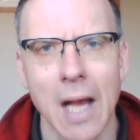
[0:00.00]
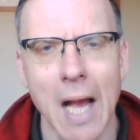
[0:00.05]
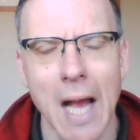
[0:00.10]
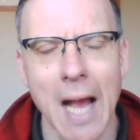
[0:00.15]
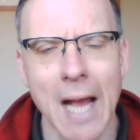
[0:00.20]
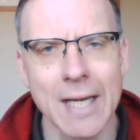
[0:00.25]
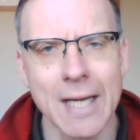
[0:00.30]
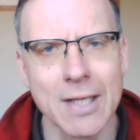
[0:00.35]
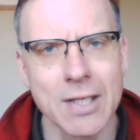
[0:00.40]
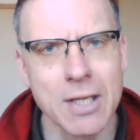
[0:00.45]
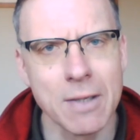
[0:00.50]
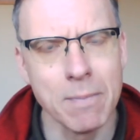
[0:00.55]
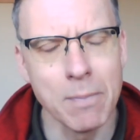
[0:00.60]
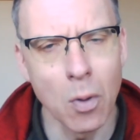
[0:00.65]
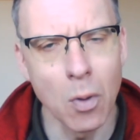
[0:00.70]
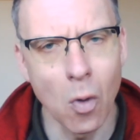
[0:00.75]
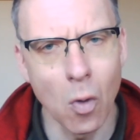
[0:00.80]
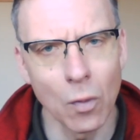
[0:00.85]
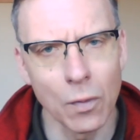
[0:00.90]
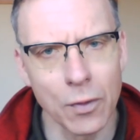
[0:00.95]
And it's
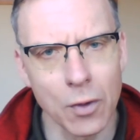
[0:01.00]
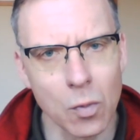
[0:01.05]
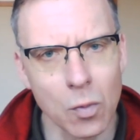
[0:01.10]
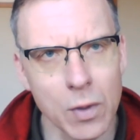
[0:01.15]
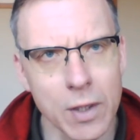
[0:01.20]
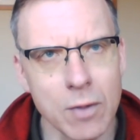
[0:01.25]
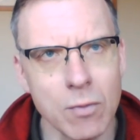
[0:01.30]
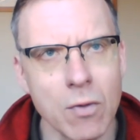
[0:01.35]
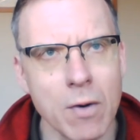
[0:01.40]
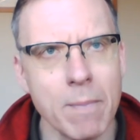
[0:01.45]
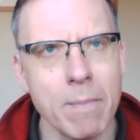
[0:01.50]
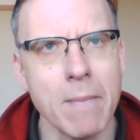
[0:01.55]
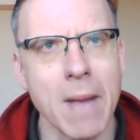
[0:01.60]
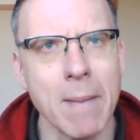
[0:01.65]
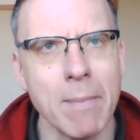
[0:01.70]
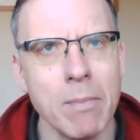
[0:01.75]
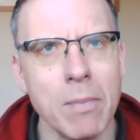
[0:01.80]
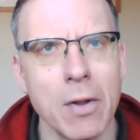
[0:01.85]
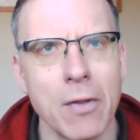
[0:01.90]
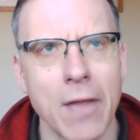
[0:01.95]
important that we
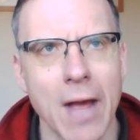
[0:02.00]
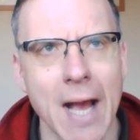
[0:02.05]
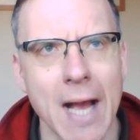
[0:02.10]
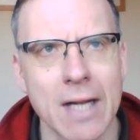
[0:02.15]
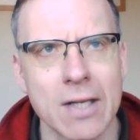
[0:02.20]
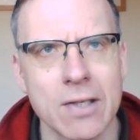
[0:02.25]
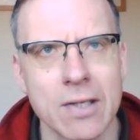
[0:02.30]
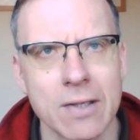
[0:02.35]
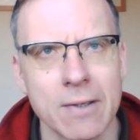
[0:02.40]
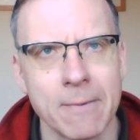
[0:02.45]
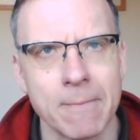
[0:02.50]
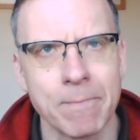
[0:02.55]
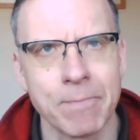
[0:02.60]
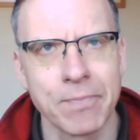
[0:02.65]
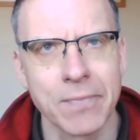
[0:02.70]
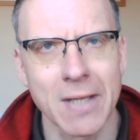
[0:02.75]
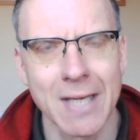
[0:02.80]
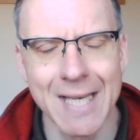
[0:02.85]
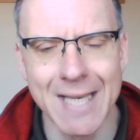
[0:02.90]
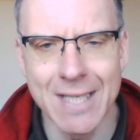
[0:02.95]
remember that.
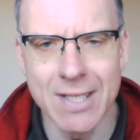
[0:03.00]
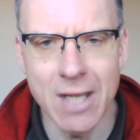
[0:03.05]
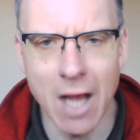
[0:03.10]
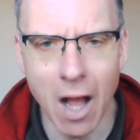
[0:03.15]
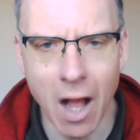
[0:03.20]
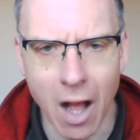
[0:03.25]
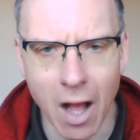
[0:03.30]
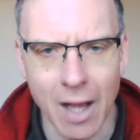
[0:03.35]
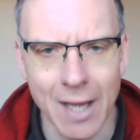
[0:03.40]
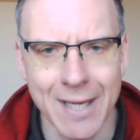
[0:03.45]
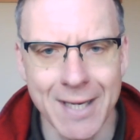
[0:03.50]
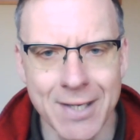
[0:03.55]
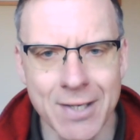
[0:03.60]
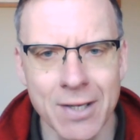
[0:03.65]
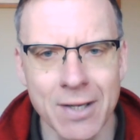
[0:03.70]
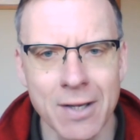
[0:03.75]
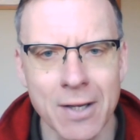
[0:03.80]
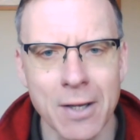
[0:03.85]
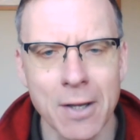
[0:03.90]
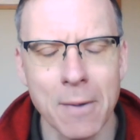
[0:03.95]
He died
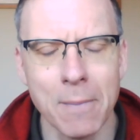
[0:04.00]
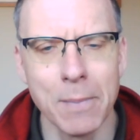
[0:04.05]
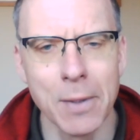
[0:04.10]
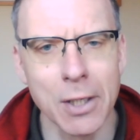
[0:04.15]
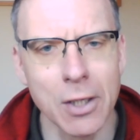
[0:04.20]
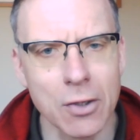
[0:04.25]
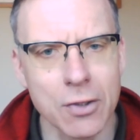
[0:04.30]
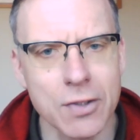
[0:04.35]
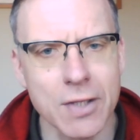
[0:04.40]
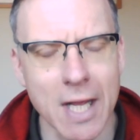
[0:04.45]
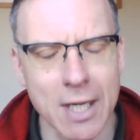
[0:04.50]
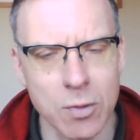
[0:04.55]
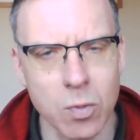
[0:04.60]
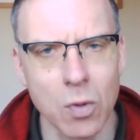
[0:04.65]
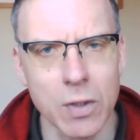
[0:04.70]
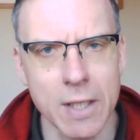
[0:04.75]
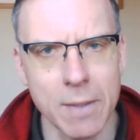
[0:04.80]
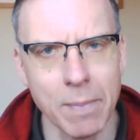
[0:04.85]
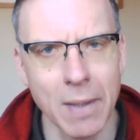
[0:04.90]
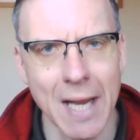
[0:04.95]
because that's
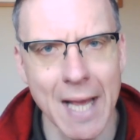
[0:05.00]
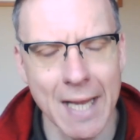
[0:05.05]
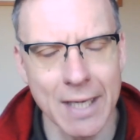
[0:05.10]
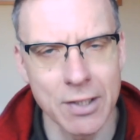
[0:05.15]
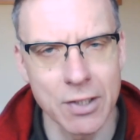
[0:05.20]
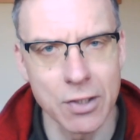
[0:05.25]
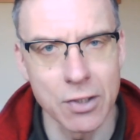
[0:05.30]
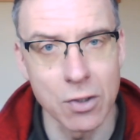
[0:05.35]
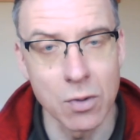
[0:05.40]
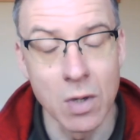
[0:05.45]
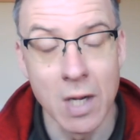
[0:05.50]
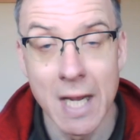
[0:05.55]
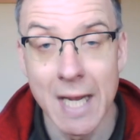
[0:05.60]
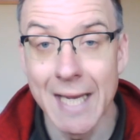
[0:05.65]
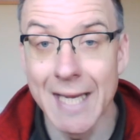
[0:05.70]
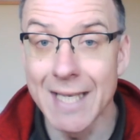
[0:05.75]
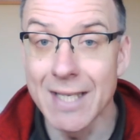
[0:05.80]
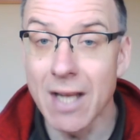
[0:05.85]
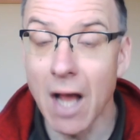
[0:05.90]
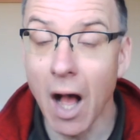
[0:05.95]
what he planned to do.
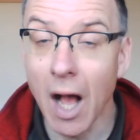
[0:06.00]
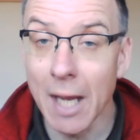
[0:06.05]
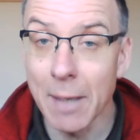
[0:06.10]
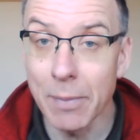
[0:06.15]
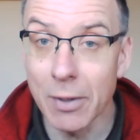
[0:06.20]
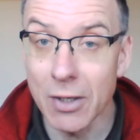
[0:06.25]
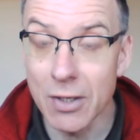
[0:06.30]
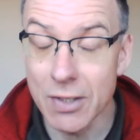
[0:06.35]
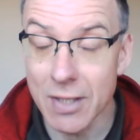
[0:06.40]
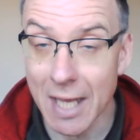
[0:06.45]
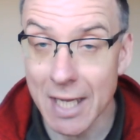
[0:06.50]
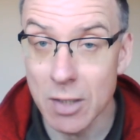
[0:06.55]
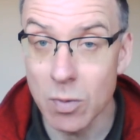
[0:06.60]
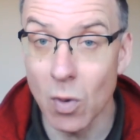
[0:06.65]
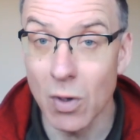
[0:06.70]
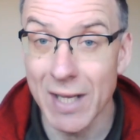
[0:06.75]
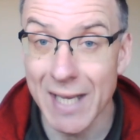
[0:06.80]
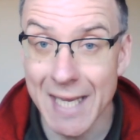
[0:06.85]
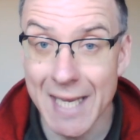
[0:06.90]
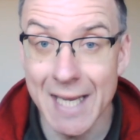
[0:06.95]
He died because that's
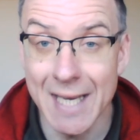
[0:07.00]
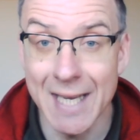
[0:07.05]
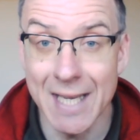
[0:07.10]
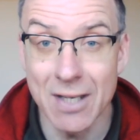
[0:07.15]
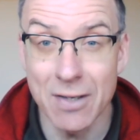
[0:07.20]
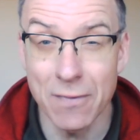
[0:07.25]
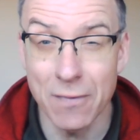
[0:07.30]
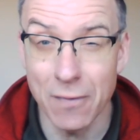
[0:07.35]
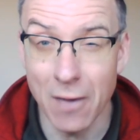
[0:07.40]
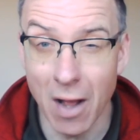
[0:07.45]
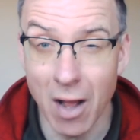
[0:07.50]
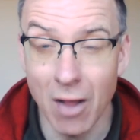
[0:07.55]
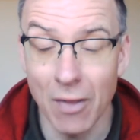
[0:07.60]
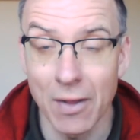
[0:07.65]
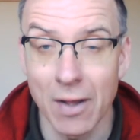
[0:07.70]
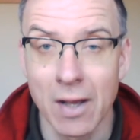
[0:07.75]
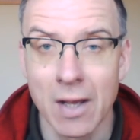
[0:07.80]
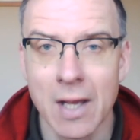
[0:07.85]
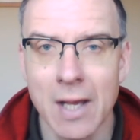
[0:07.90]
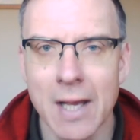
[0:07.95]
what he and his
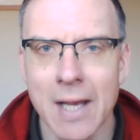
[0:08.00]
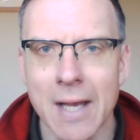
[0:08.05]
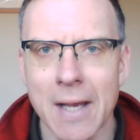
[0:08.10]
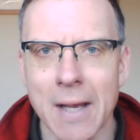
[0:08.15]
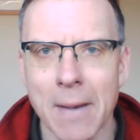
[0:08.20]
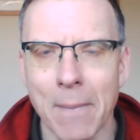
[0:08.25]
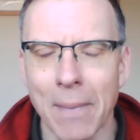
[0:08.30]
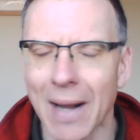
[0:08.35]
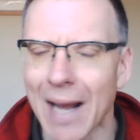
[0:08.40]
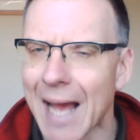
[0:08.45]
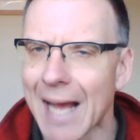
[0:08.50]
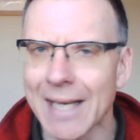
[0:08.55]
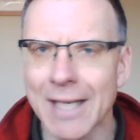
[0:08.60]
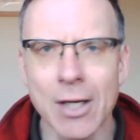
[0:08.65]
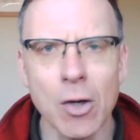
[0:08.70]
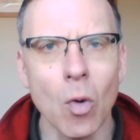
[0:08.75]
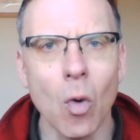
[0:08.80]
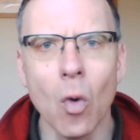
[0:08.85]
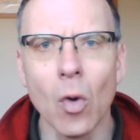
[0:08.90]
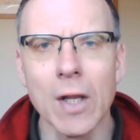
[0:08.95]
father planned
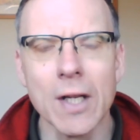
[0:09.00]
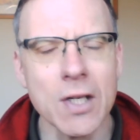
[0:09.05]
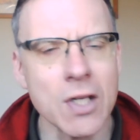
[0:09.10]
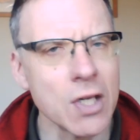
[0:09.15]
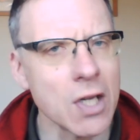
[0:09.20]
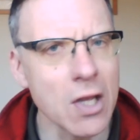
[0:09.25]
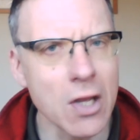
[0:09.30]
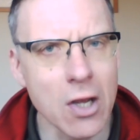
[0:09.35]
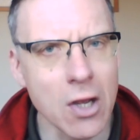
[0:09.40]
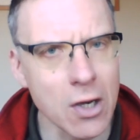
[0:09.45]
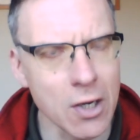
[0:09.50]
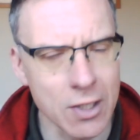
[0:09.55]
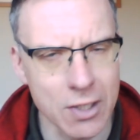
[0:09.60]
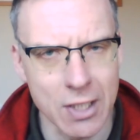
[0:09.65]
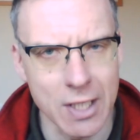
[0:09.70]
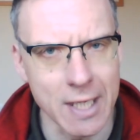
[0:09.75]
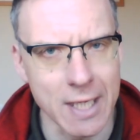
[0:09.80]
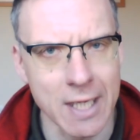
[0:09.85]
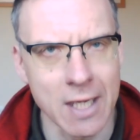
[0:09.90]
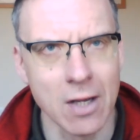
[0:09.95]
in all
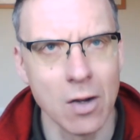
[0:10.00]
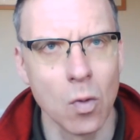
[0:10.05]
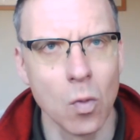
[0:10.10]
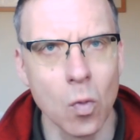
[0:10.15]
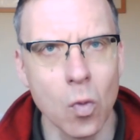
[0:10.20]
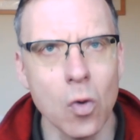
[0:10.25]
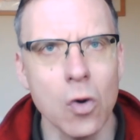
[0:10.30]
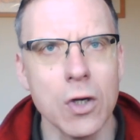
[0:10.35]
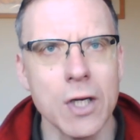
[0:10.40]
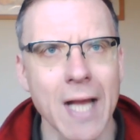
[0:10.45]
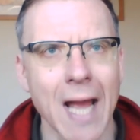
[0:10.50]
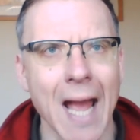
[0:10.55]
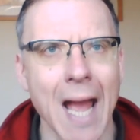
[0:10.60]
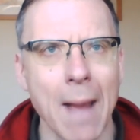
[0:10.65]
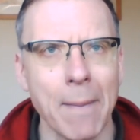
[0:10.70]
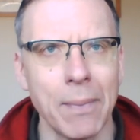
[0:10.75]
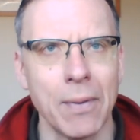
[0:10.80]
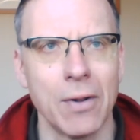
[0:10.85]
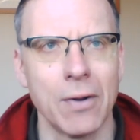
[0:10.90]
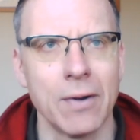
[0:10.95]
eternity would
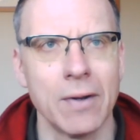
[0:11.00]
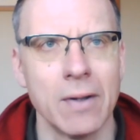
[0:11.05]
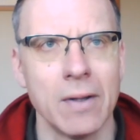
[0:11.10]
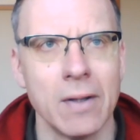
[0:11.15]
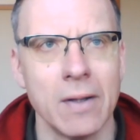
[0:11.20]
happen.